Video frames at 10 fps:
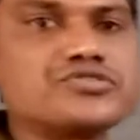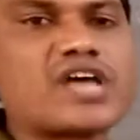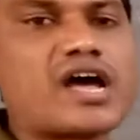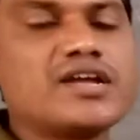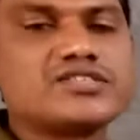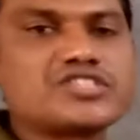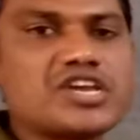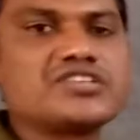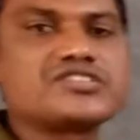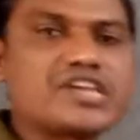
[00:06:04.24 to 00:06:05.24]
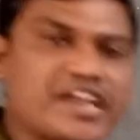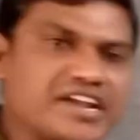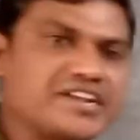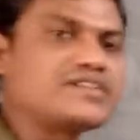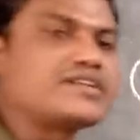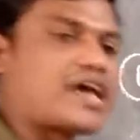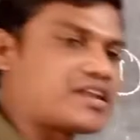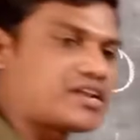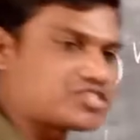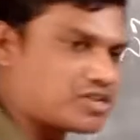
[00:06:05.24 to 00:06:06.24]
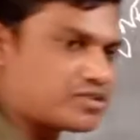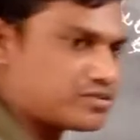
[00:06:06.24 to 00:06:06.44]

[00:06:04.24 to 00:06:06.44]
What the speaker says: the change in direction.